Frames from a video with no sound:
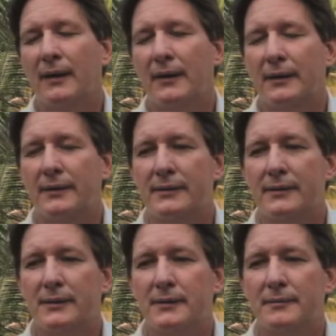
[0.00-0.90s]
And
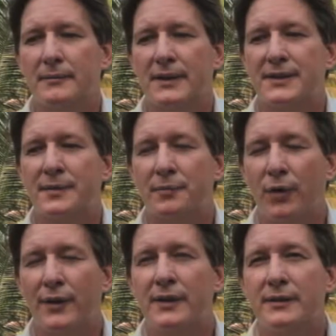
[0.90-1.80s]
it's
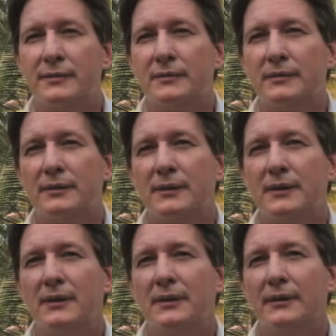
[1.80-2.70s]
supported
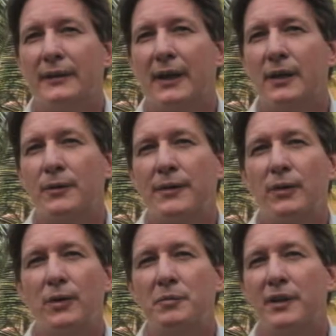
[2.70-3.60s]
now with a
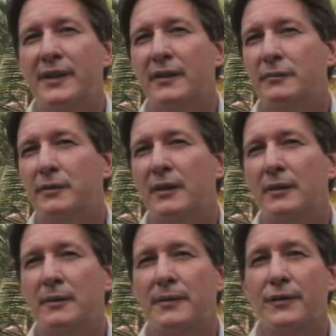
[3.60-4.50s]
whole body of work
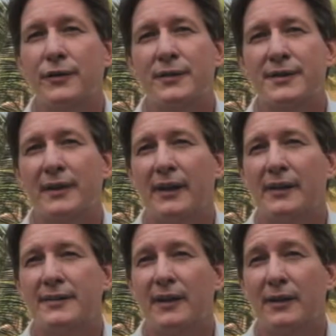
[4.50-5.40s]
with
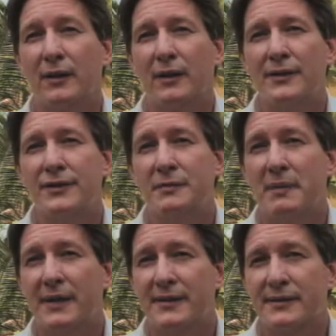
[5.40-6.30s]
neuroscience, psychology,
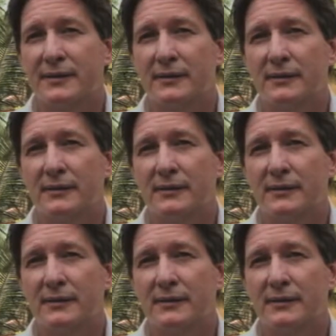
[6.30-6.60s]
medicine.